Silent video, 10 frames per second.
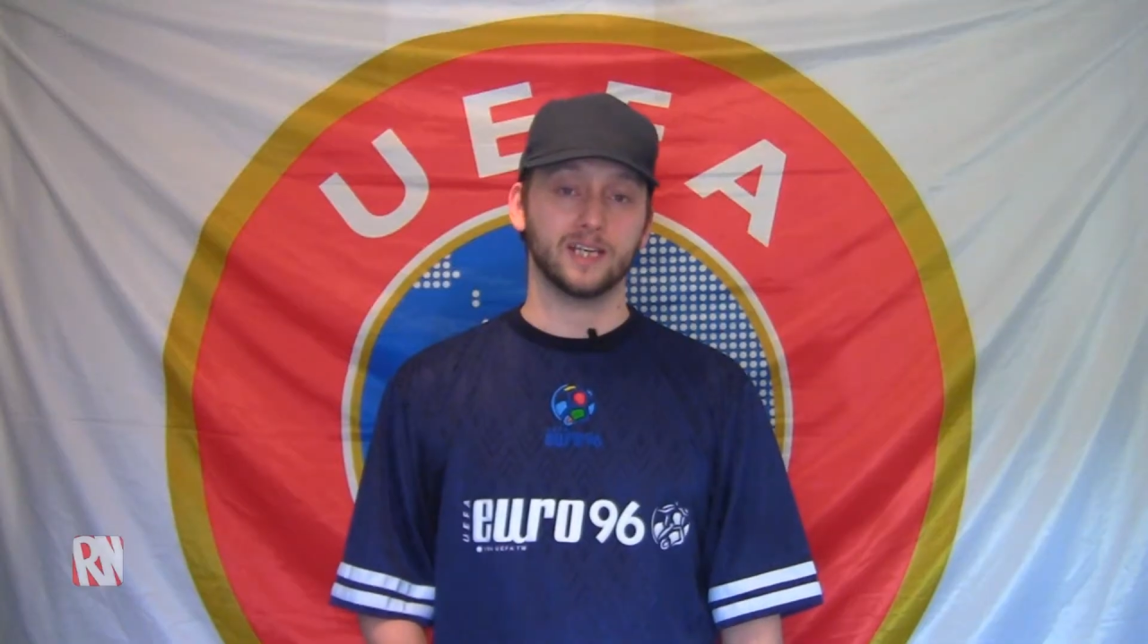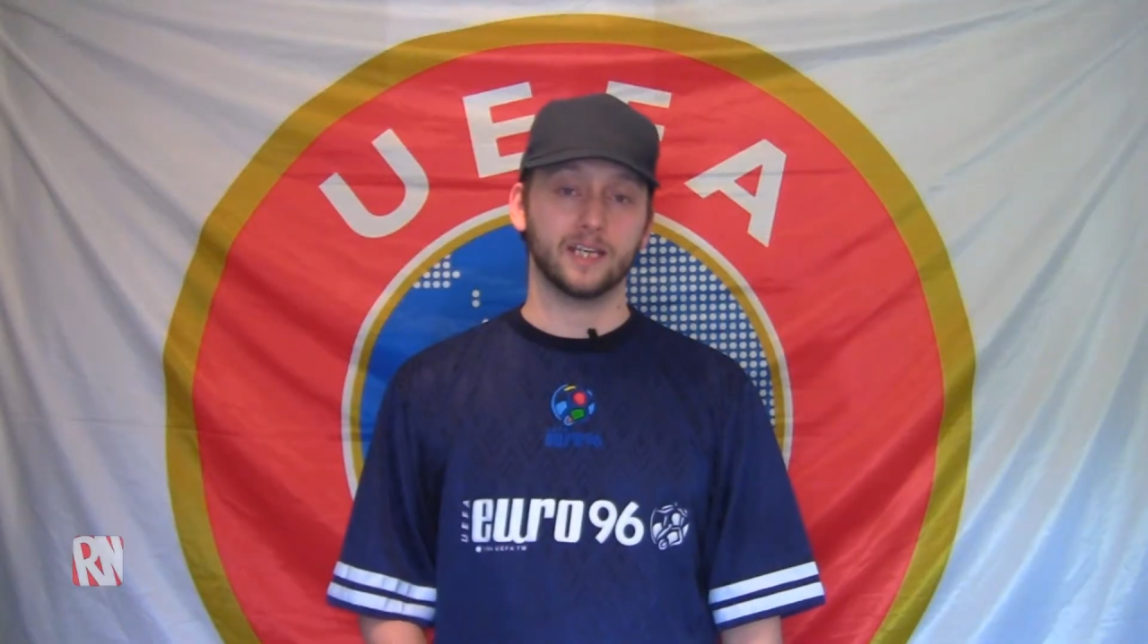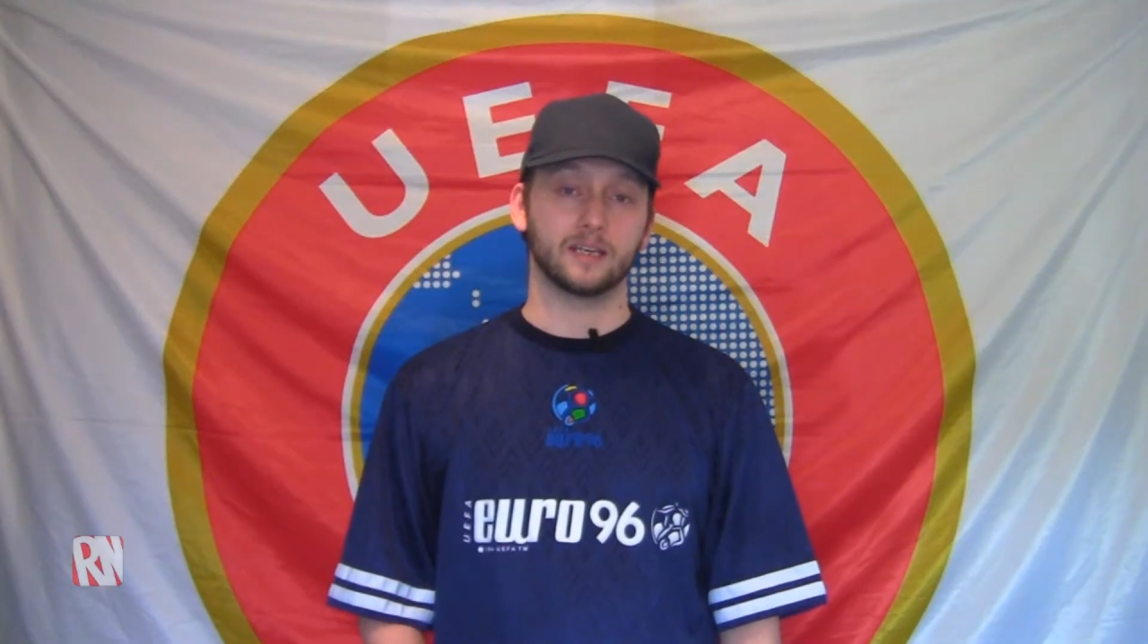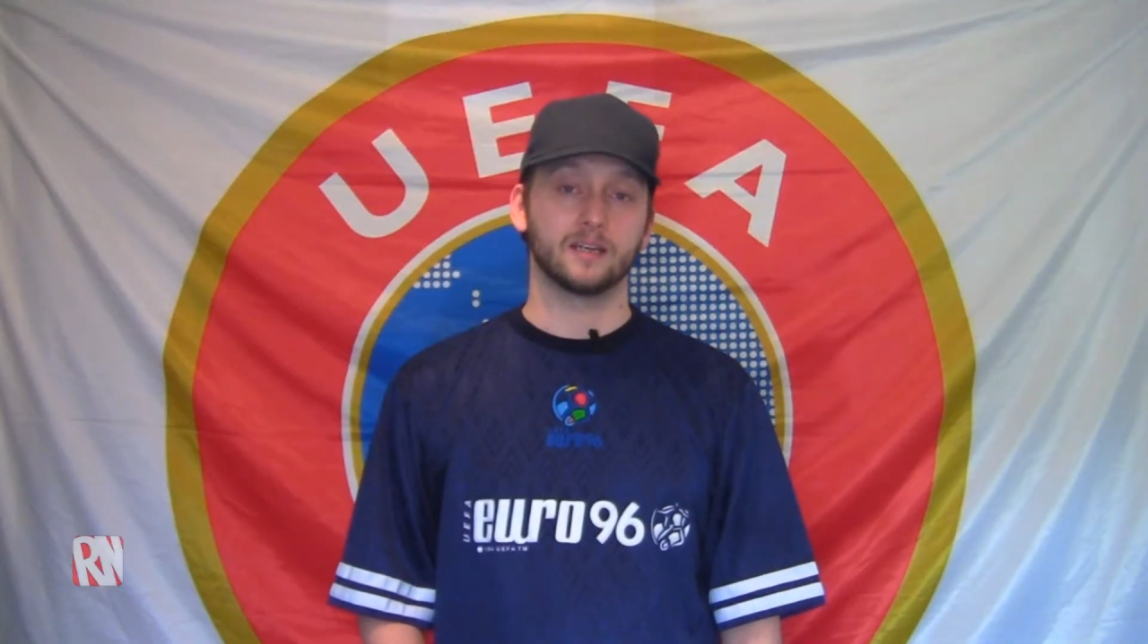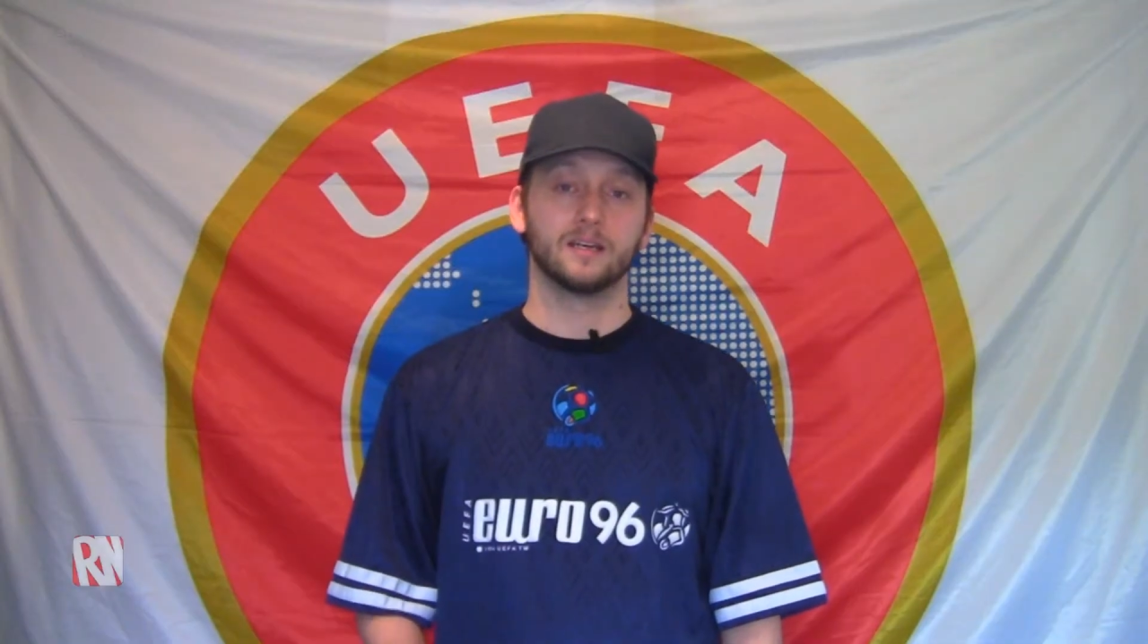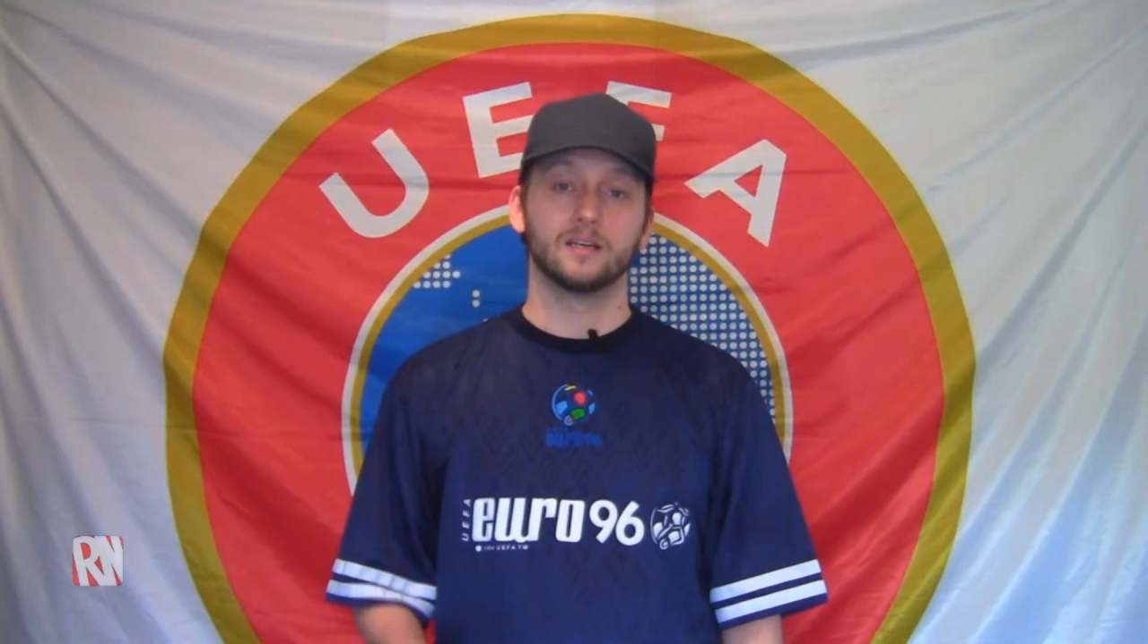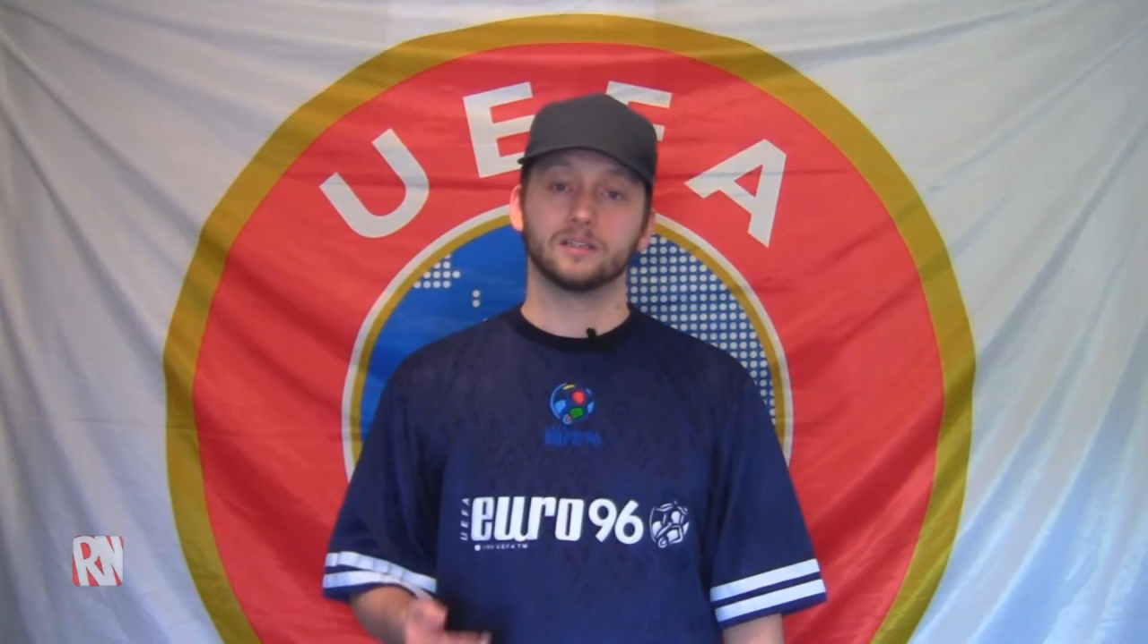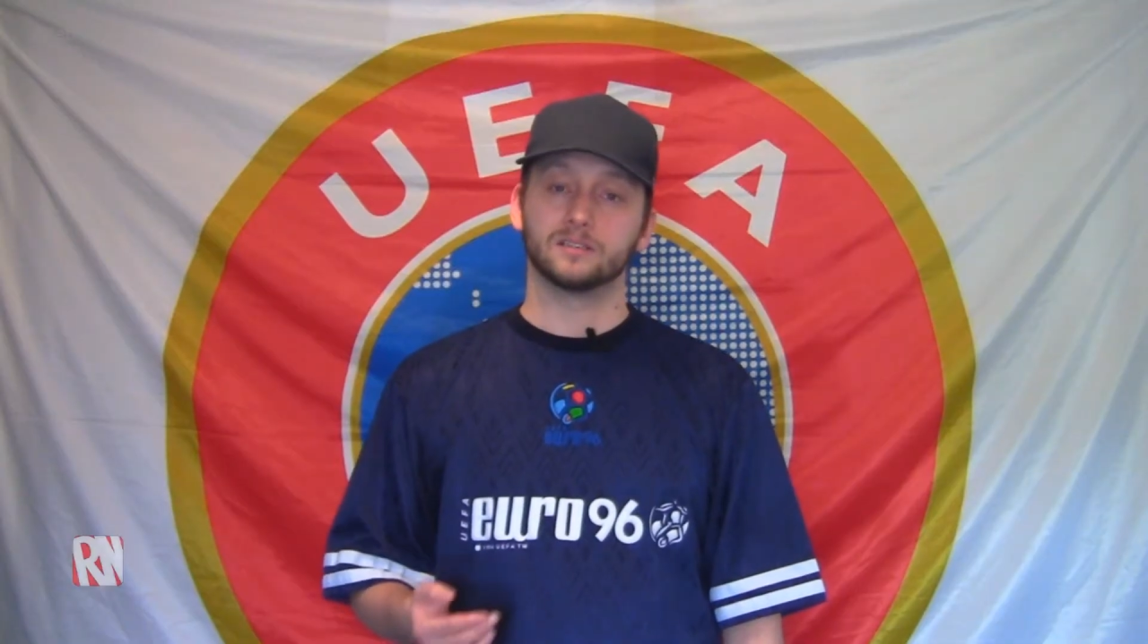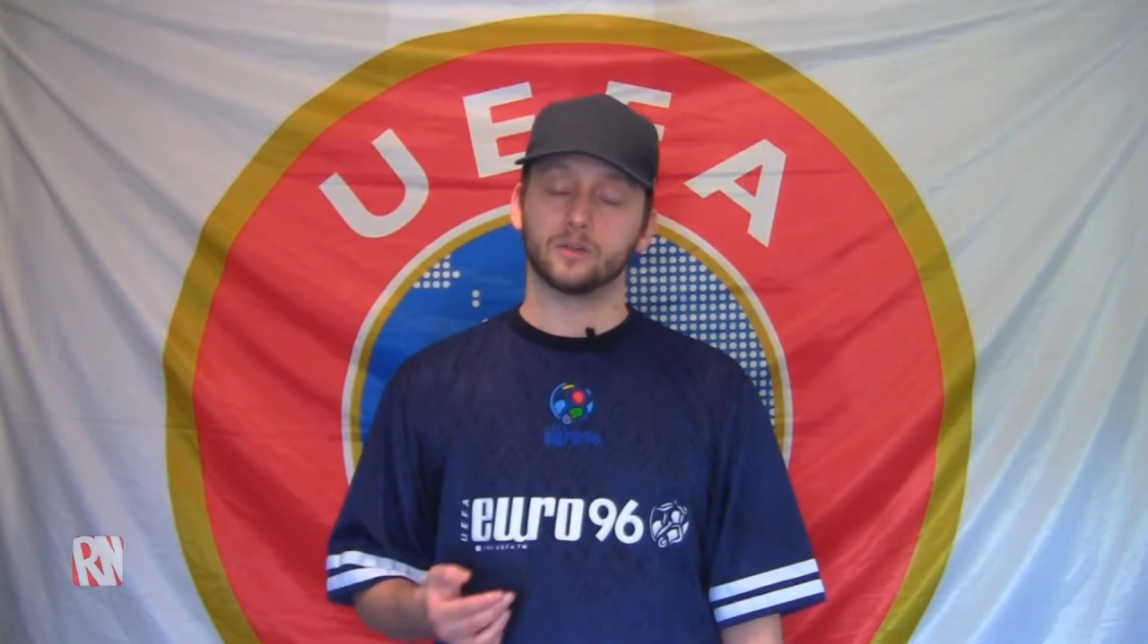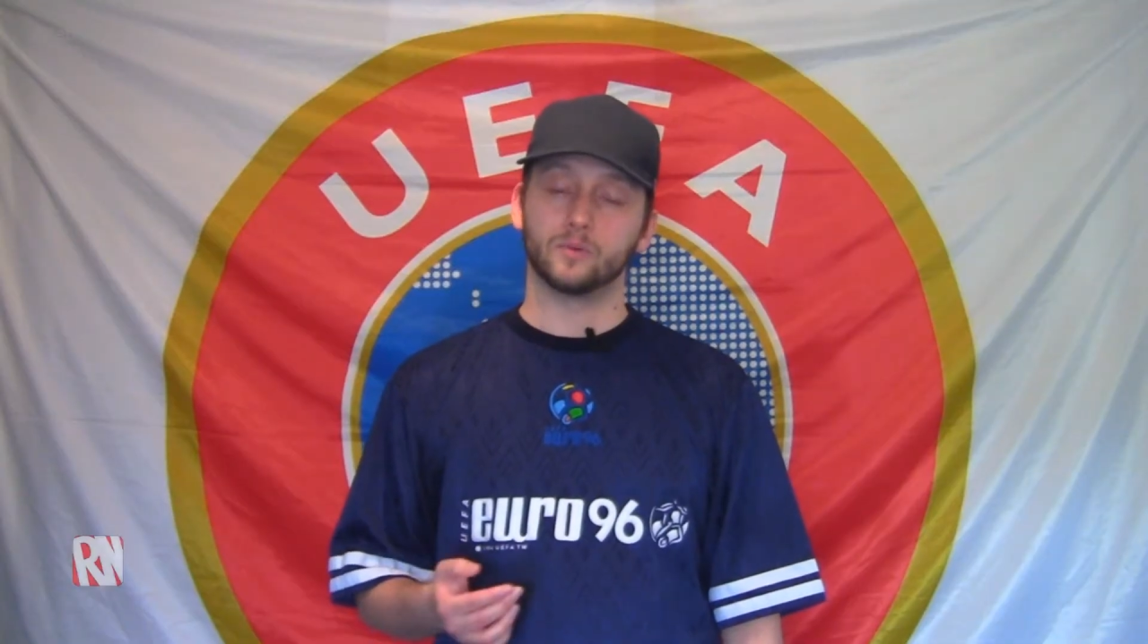League. So